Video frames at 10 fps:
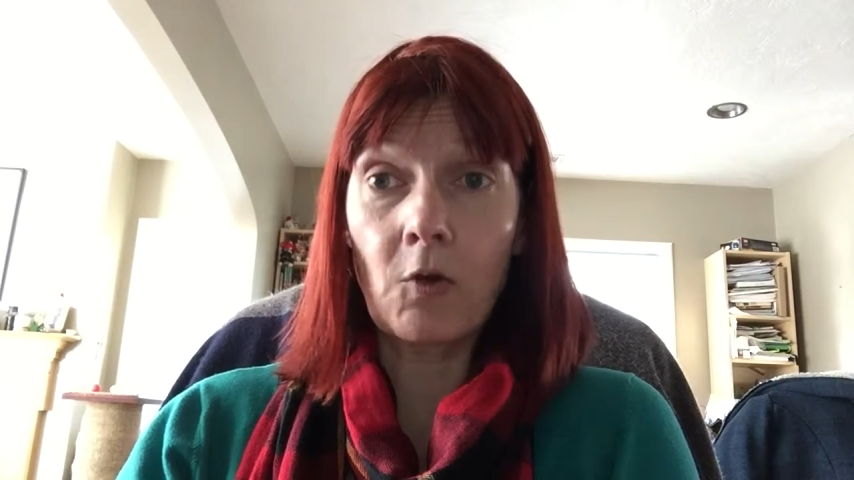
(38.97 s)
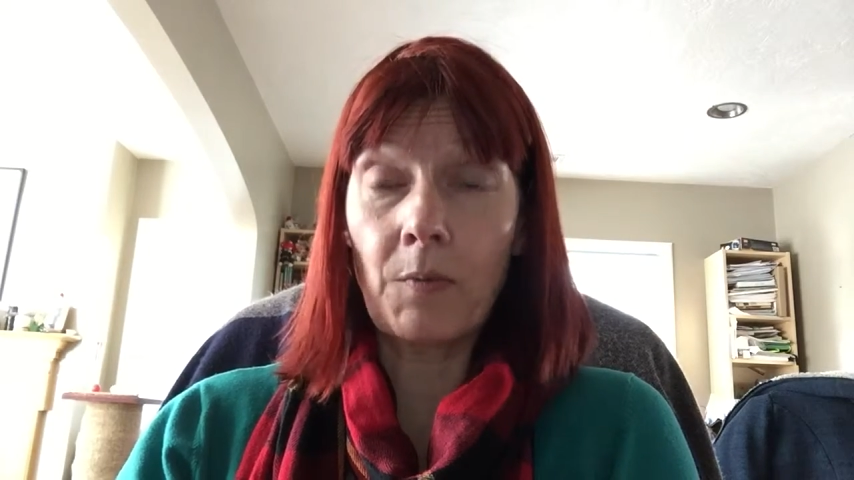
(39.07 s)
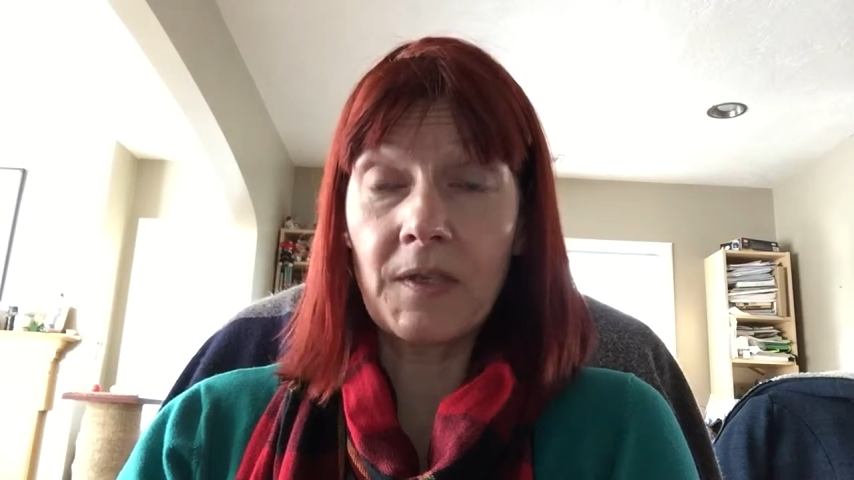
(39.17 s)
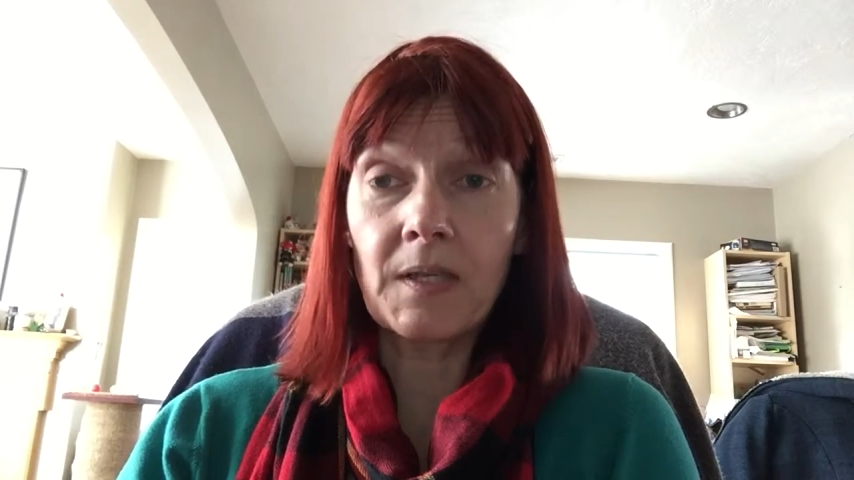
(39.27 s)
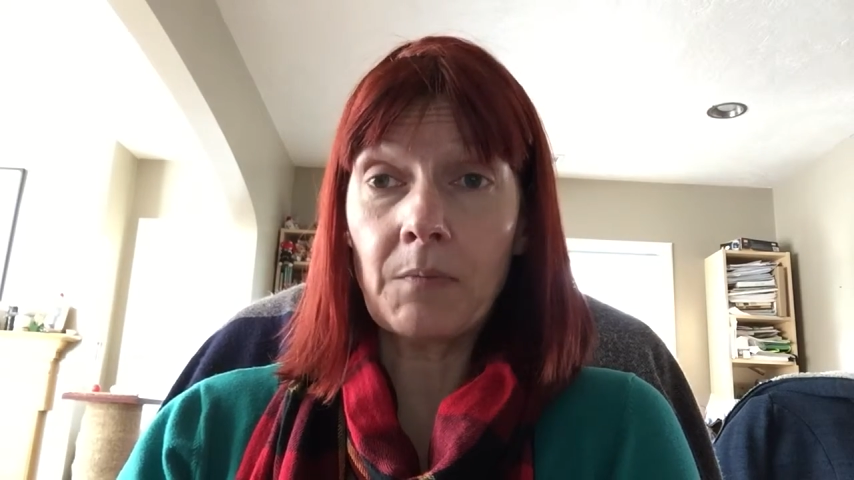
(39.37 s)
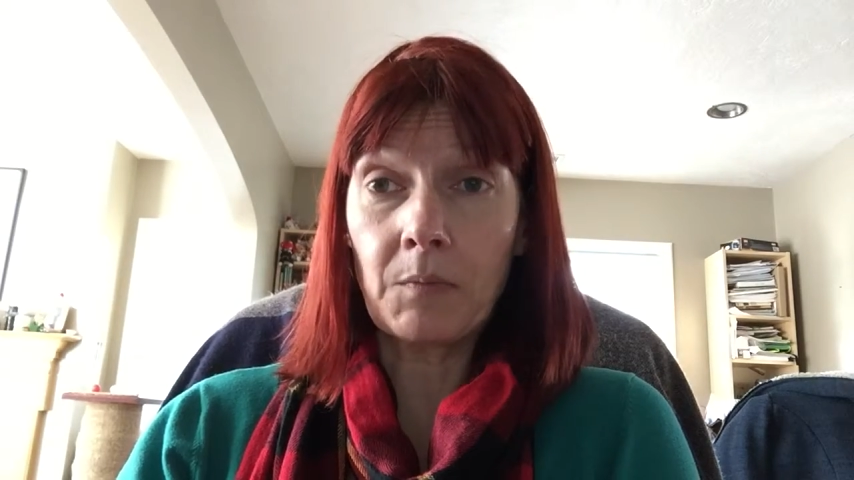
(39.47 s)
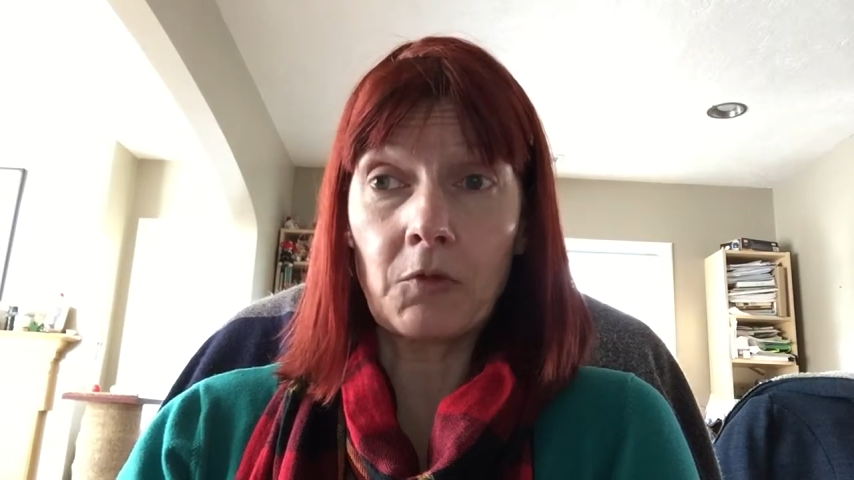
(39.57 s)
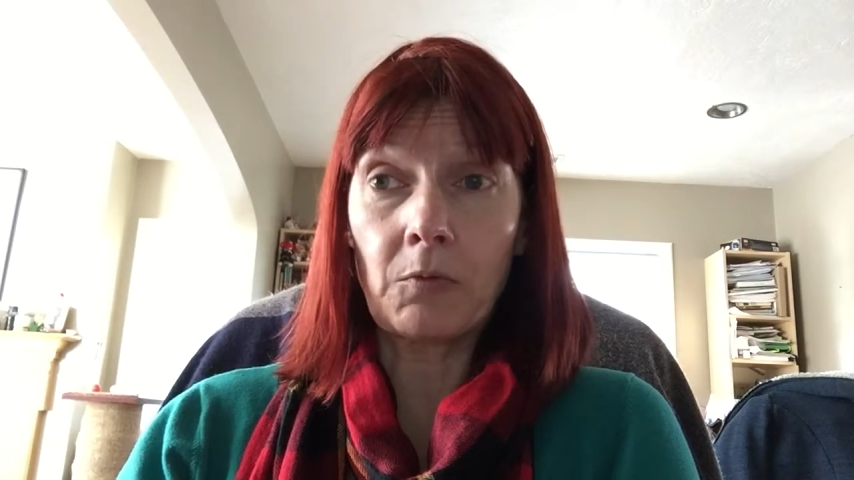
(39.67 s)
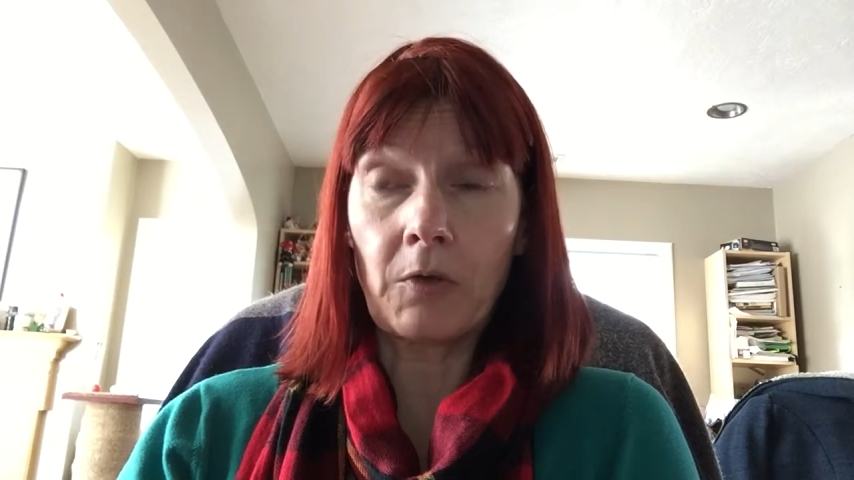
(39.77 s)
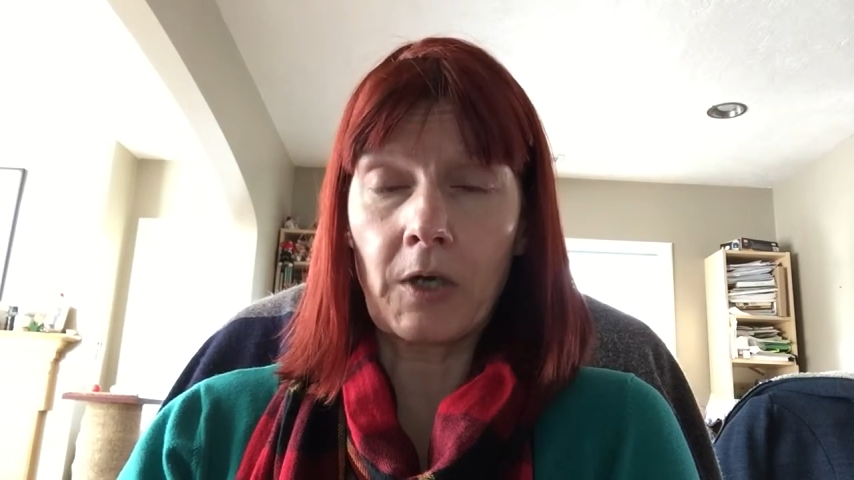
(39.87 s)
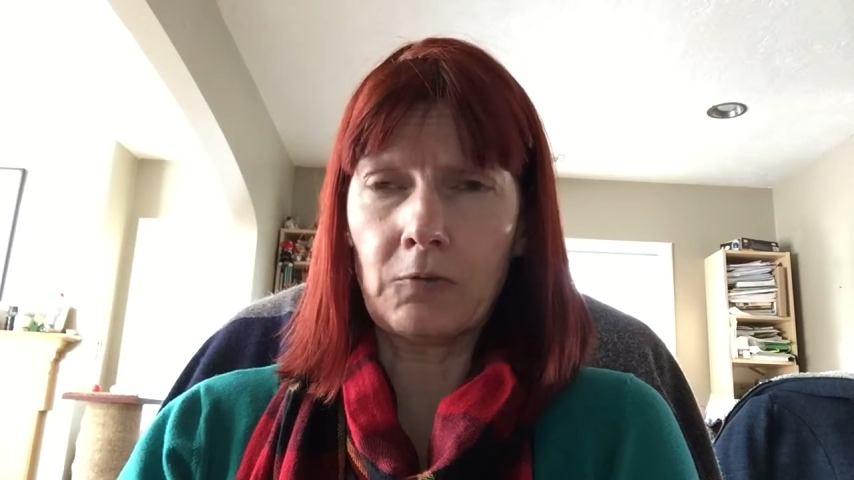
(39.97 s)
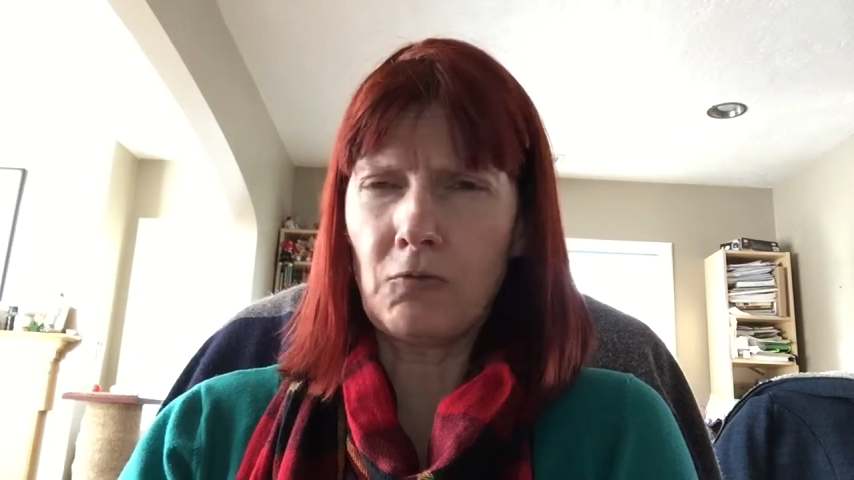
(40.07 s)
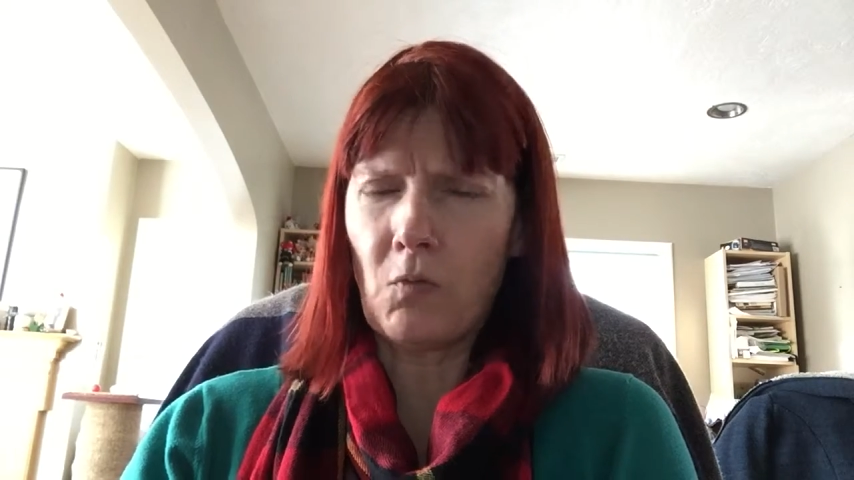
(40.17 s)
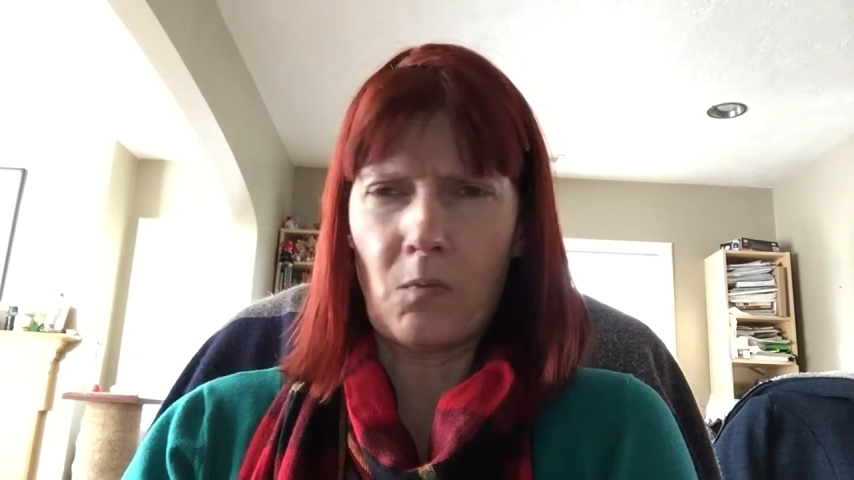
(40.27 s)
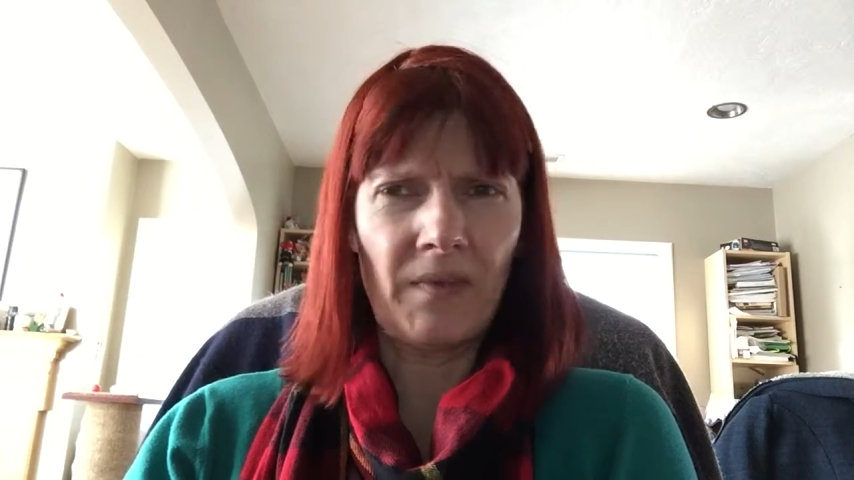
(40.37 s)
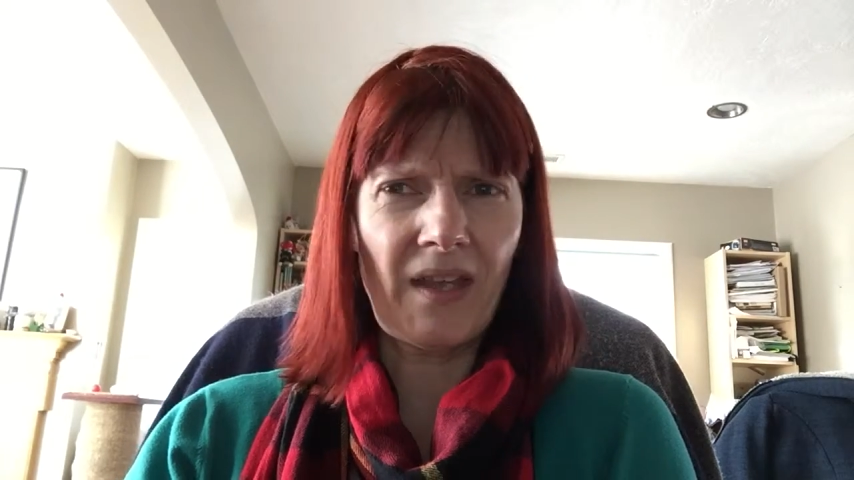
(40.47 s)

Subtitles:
There will be some people that will go, "Ooh,